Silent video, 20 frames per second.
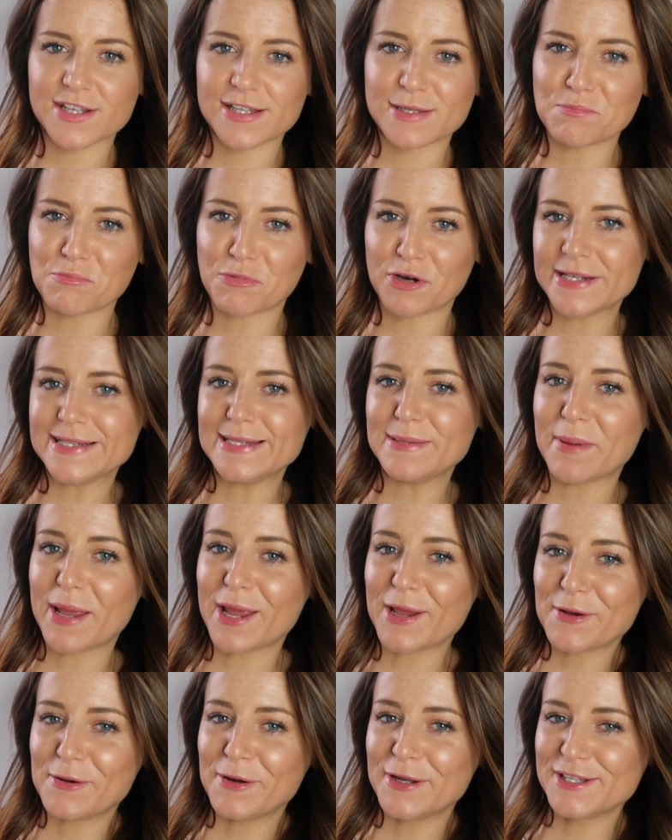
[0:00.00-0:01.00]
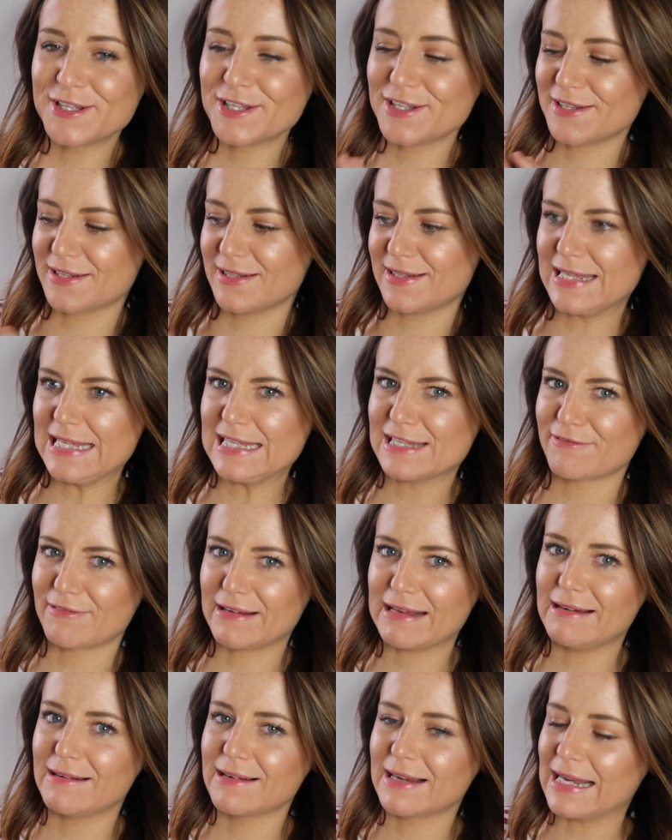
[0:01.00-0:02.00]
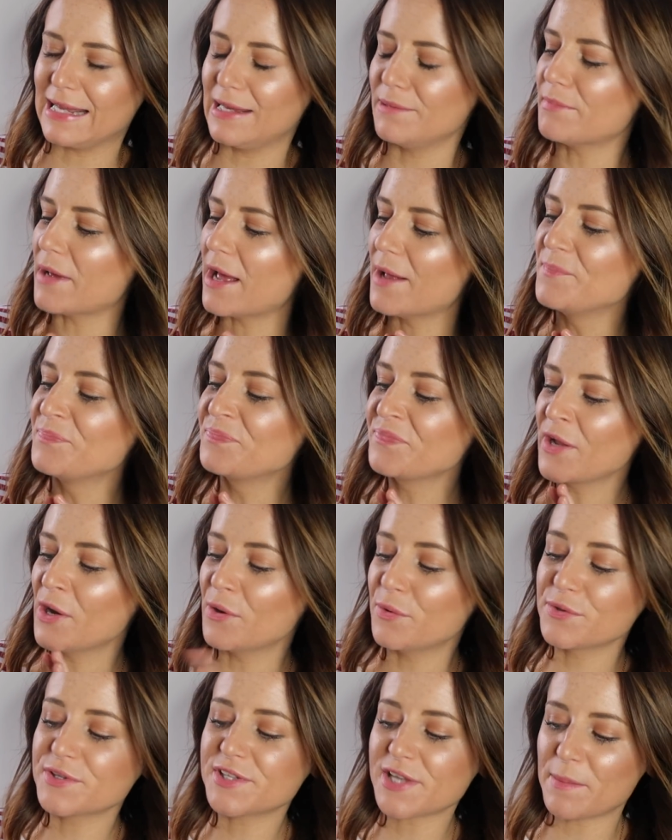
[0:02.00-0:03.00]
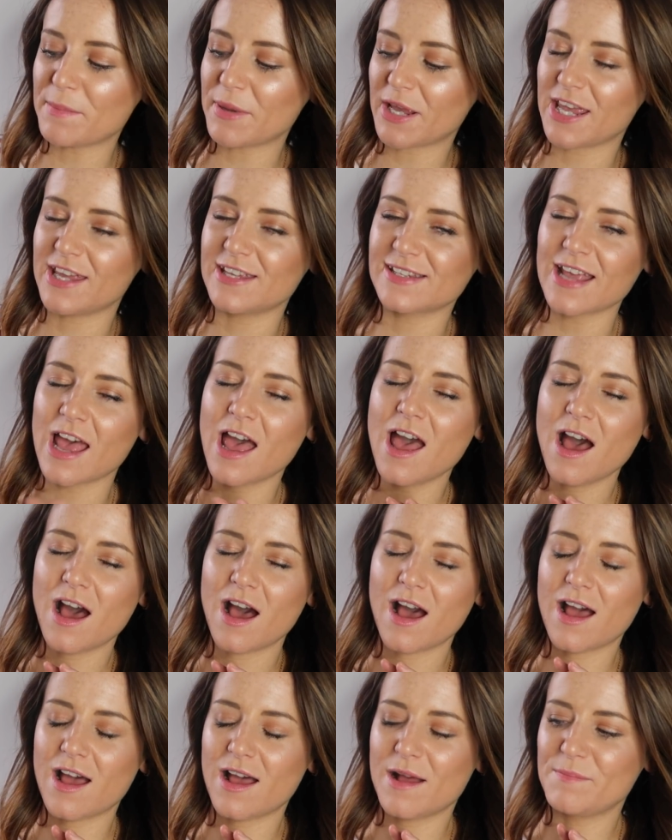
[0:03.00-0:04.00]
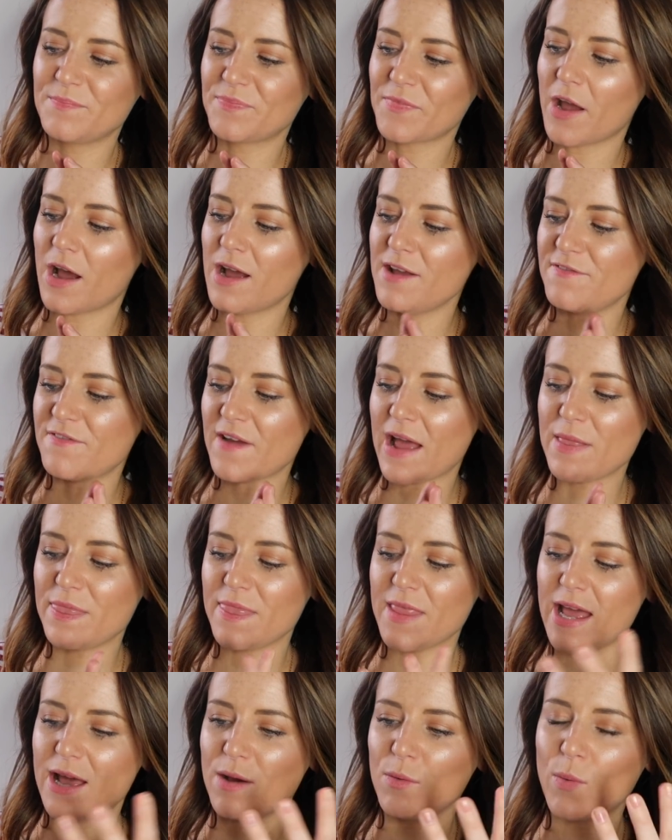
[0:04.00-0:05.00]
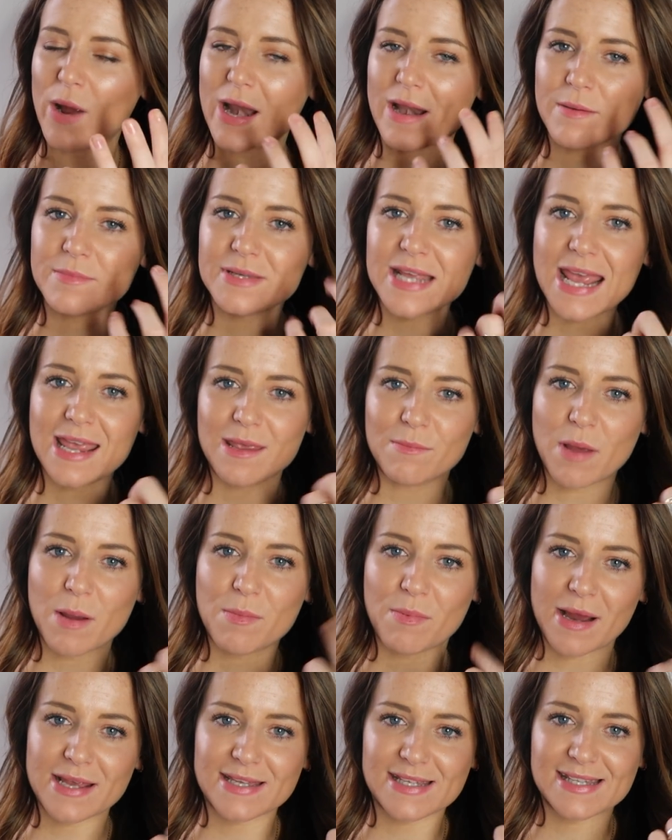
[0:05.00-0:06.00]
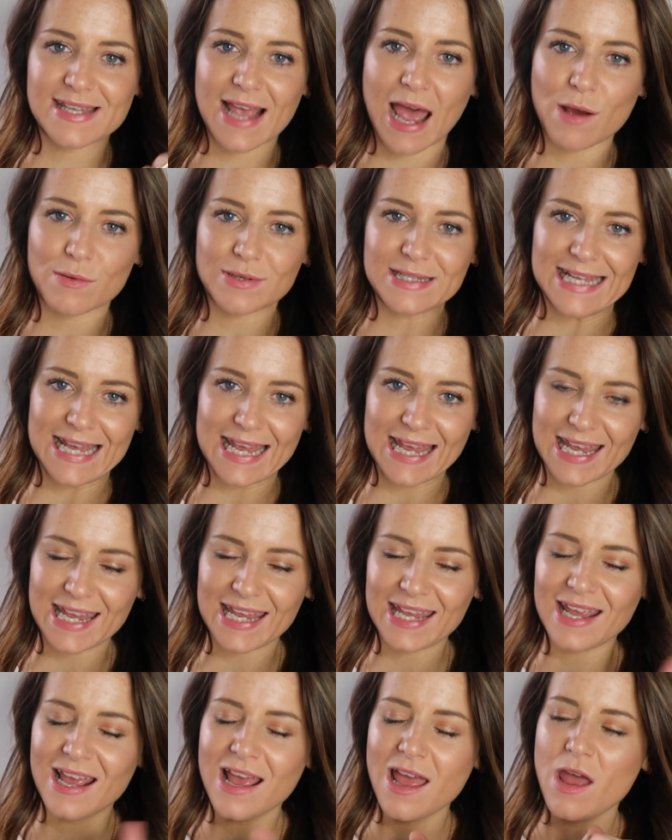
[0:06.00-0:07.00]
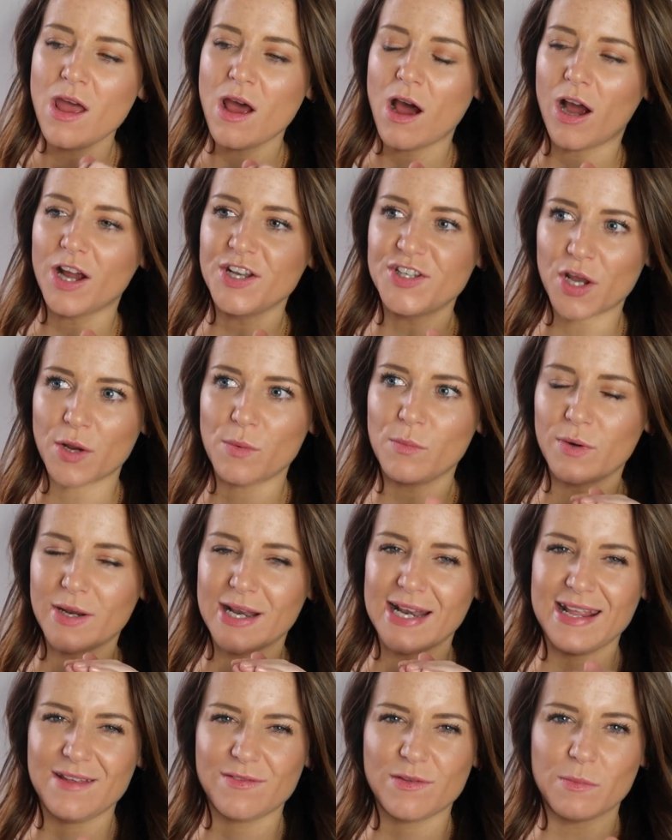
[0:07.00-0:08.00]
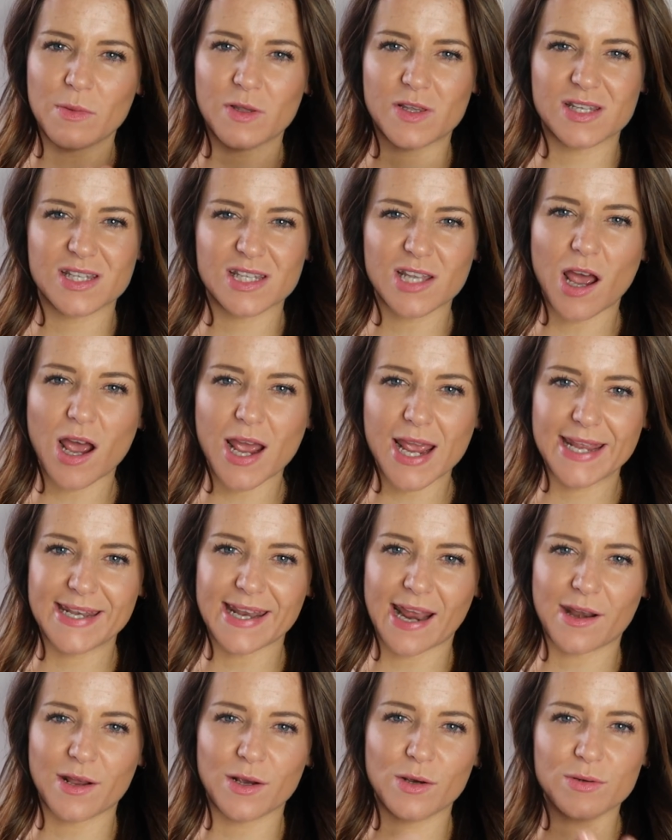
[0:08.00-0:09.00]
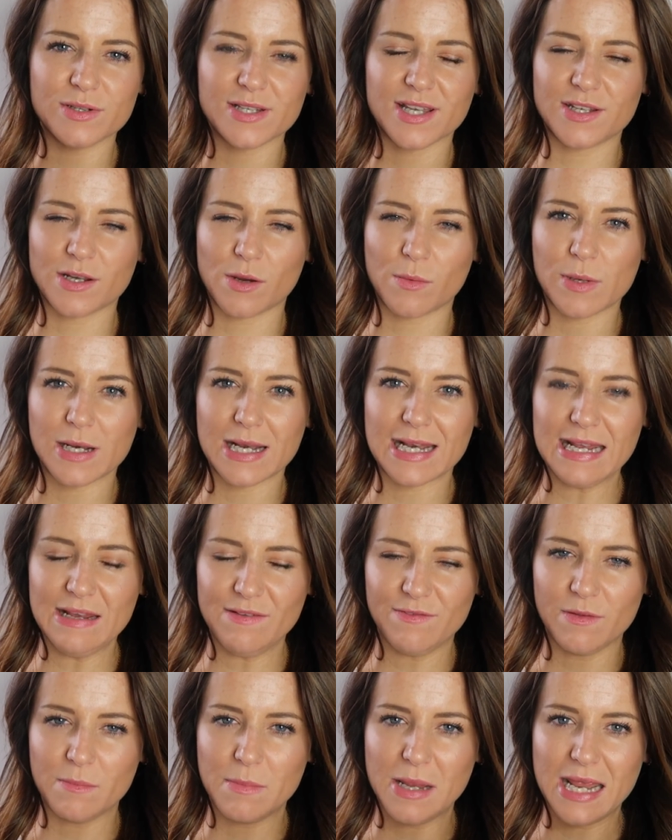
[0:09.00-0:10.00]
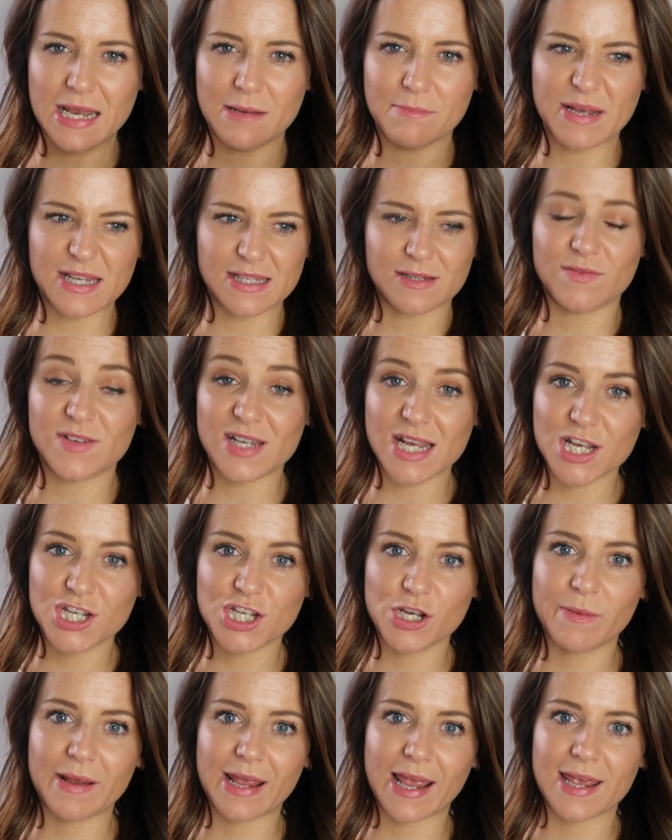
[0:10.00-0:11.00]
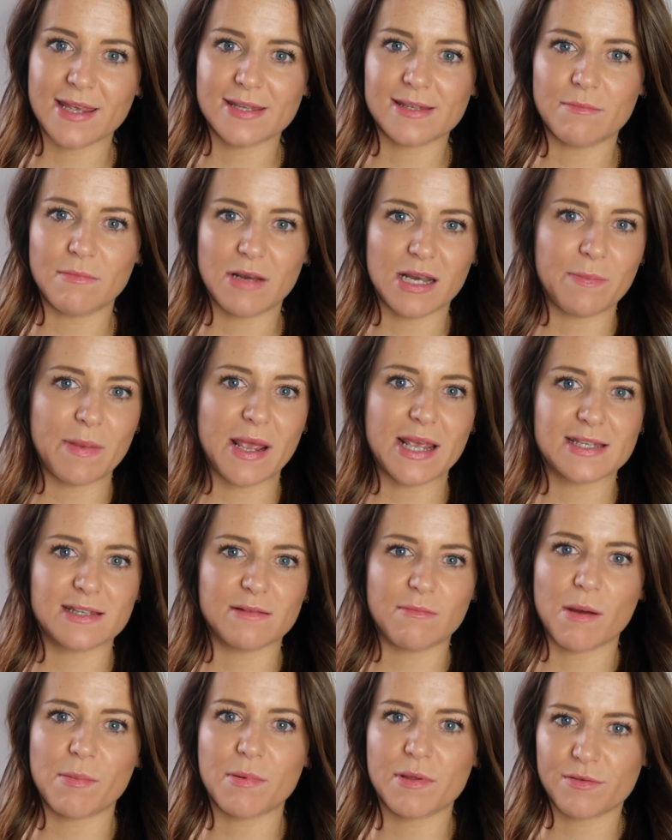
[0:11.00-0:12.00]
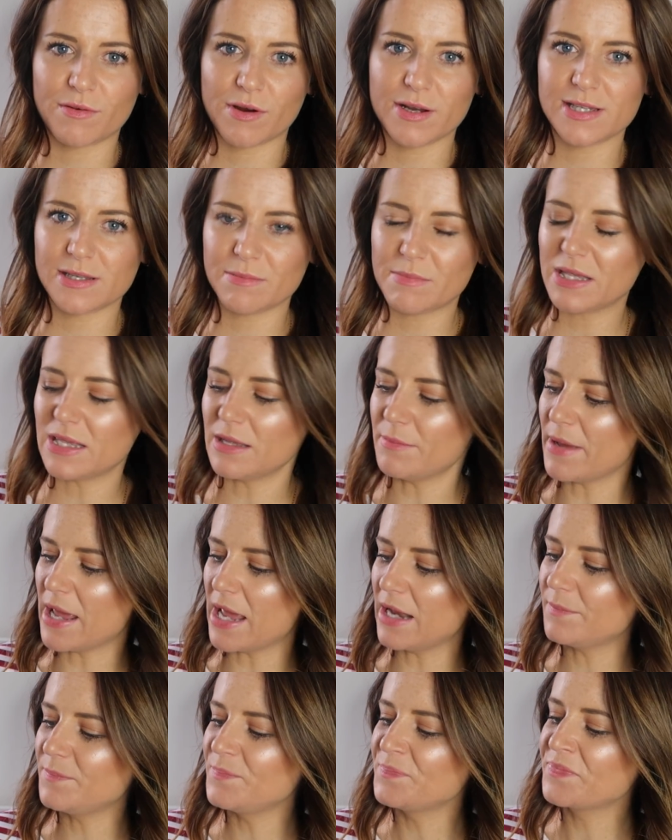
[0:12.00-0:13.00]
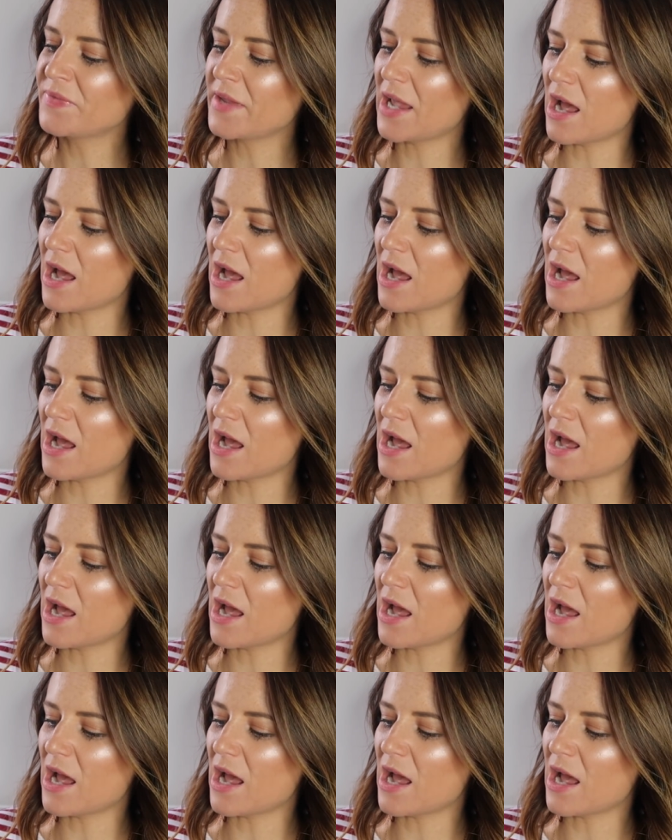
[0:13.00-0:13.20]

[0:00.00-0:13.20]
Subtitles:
just some pretty pink ones, just because these are really ugly, but also because I found that when I'm taking my braces out to eat, I don't want to leave them on the side, and I also don't want to leave them in bits of tissue in case somebody picks them up and throws them in the bin.